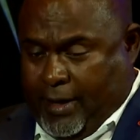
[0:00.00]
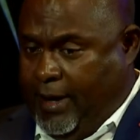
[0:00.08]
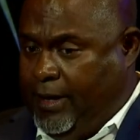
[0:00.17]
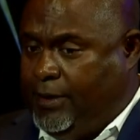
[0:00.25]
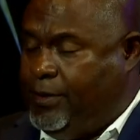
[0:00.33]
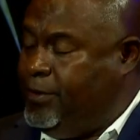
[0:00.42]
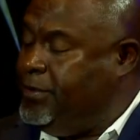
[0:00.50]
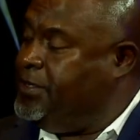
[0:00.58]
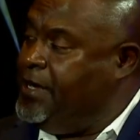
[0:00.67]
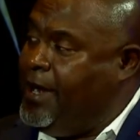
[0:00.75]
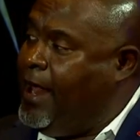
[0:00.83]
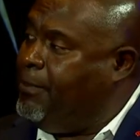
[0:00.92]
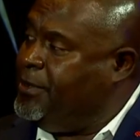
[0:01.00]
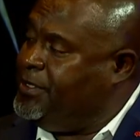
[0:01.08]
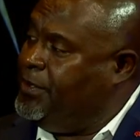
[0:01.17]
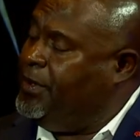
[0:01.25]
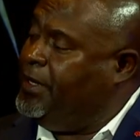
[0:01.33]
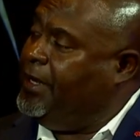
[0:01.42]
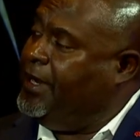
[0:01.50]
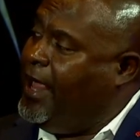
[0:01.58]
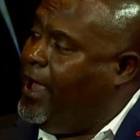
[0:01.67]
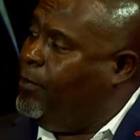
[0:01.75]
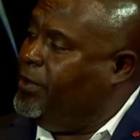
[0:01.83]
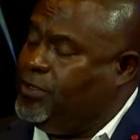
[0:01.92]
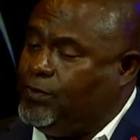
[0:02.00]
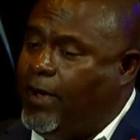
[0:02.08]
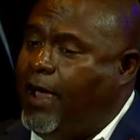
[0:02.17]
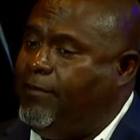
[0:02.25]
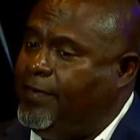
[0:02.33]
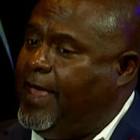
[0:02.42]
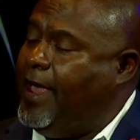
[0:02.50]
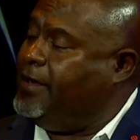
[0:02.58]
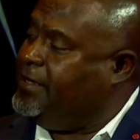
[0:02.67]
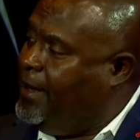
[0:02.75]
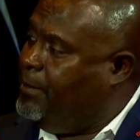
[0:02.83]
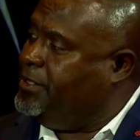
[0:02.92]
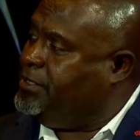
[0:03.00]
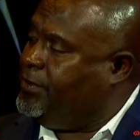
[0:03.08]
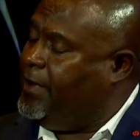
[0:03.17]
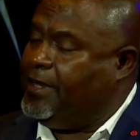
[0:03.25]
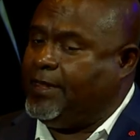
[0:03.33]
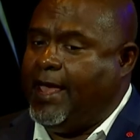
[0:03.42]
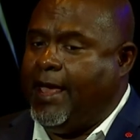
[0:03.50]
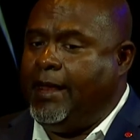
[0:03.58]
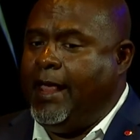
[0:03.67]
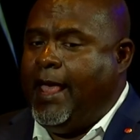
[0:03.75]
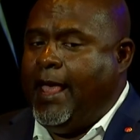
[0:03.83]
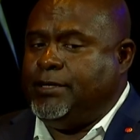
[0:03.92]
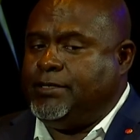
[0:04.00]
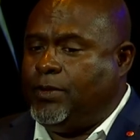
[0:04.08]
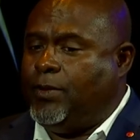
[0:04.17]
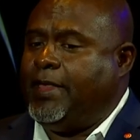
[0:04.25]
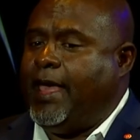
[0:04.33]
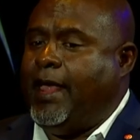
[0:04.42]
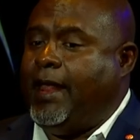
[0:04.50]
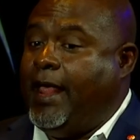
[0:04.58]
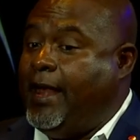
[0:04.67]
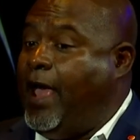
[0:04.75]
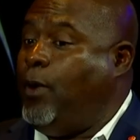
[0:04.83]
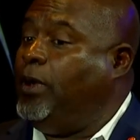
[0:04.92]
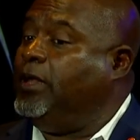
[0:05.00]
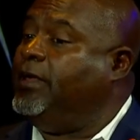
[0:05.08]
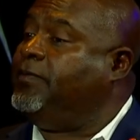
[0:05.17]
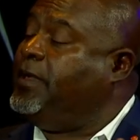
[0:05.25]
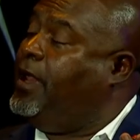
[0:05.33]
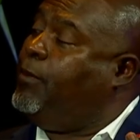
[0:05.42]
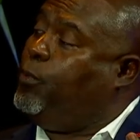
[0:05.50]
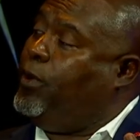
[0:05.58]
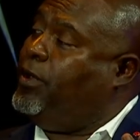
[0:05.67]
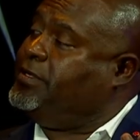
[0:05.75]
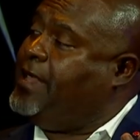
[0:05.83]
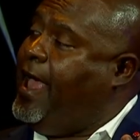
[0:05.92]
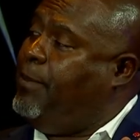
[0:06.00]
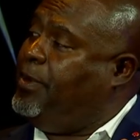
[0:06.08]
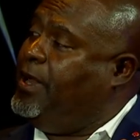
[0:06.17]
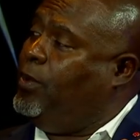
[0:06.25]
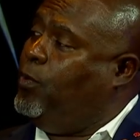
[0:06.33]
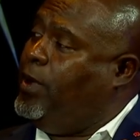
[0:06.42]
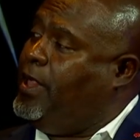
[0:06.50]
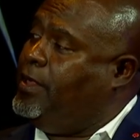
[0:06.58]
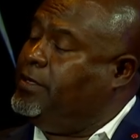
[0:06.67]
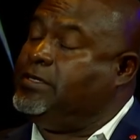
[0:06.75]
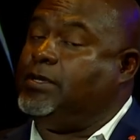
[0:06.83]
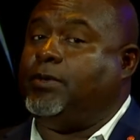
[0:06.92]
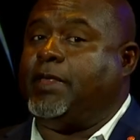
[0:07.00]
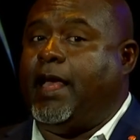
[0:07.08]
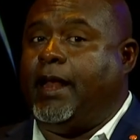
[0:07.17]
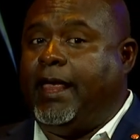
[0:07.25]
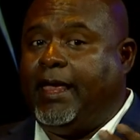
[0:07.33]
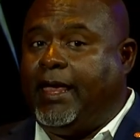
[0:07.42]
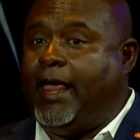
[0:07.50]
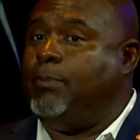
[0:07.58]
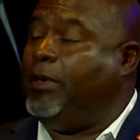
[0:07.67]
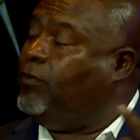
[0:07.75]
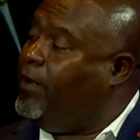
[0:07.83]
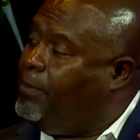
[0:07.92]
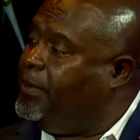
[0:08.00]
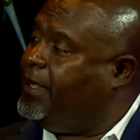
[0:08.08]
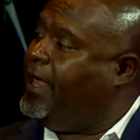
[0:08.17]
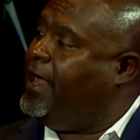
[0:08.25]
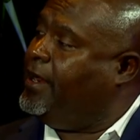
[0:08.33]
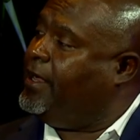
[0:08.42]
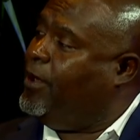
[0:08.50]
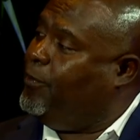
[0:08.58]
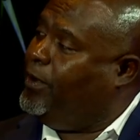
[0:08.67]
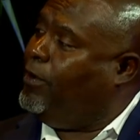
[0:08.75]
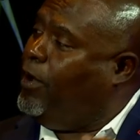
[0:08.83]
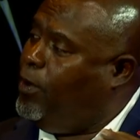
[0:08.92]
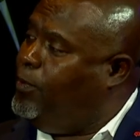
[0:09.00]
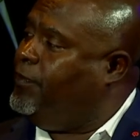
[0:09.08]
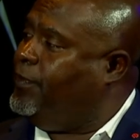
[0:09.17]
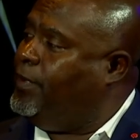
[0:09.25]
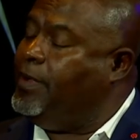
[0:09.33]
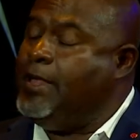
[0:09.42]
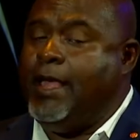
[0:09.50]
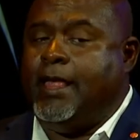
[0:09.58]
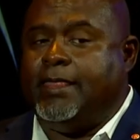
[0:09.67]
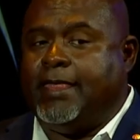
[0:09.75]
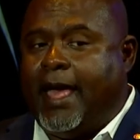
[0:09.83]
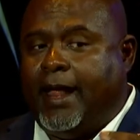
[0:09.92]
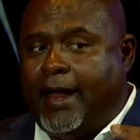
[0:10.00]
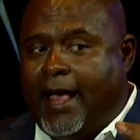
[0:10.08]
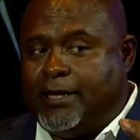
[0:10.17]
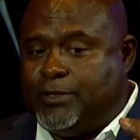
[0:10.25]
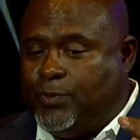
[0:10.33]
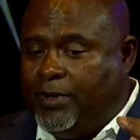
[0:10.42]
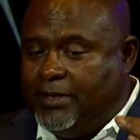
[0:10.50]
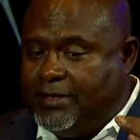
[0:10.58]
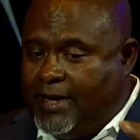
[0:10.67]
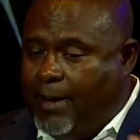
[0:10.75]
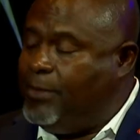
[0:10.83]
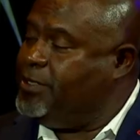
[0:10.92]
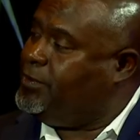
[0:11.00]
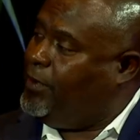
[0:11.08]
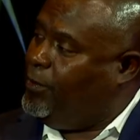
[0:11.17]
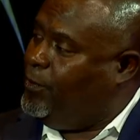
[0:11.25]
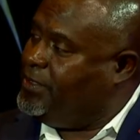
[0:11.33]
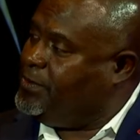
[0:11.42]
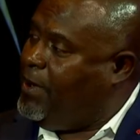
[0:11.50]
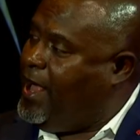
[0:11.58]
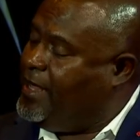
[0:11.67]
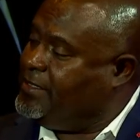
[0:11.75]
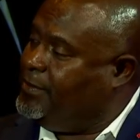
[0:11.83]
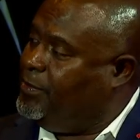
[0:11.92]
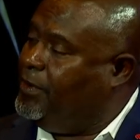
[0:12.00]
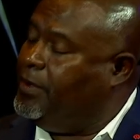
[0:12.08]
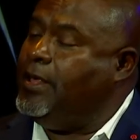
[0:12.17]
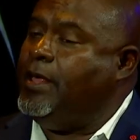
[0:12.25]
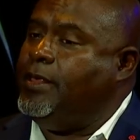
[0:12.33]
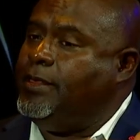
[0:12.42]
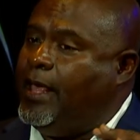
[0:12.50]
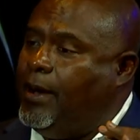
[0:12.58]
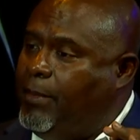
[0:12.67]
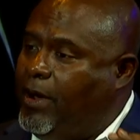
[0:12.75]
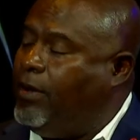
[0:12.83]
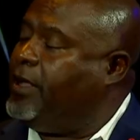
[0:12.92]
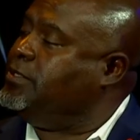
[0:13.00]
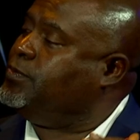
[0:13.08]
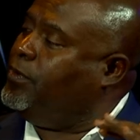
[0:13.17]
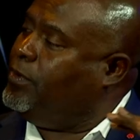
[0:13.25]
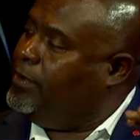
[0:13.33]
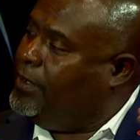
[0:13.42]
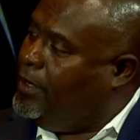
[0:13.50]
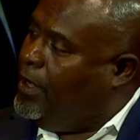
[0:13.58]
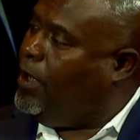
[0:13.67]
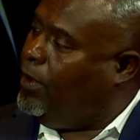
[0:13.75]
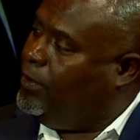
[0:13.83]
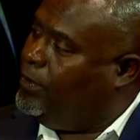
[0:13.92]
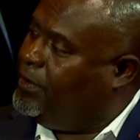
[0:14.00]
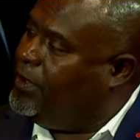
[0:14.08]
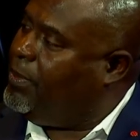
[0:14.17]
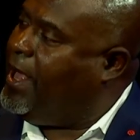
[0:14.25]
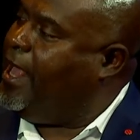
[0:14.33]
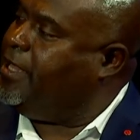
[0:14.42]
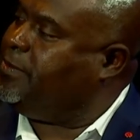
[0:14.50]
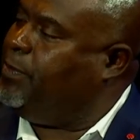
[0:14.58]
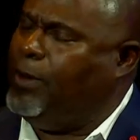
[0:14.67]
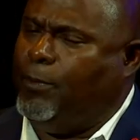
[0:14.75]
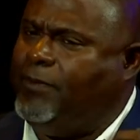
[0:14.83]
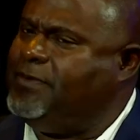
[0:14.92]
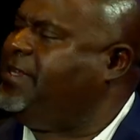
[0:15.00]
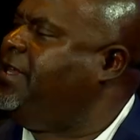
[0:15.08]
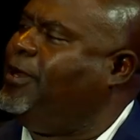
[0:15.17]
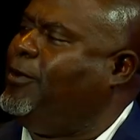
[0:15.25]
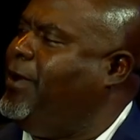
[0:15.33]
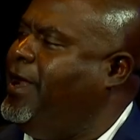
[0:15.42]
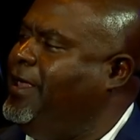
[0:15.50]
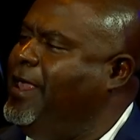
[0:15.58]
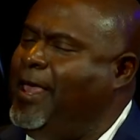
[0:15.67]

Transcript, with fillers: inclusion and opportunity and how we drive that, demonstrate that, so that, and how we lift it up where it's happening well so that it can be replicated. Because we are hopeful that as we demonstrate what's possible, that Americans will hold the possible. And we've seen it already.